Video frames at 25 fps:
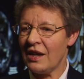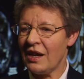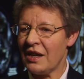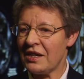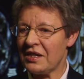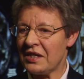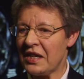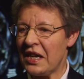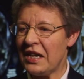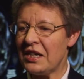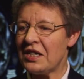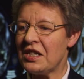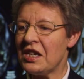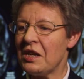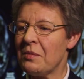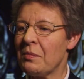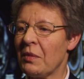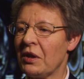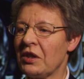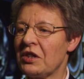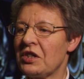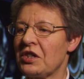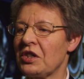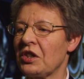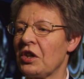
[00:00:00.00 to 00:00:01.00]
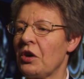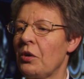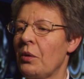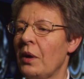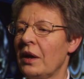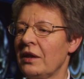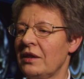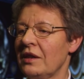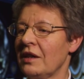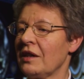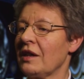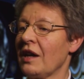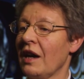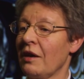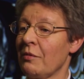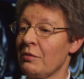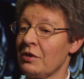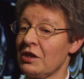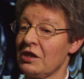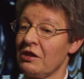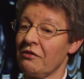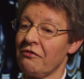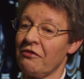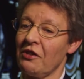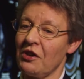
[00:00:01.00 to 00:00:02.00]
Yes, 18 months ago, I think I
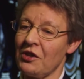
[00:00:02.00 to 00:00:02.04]
was the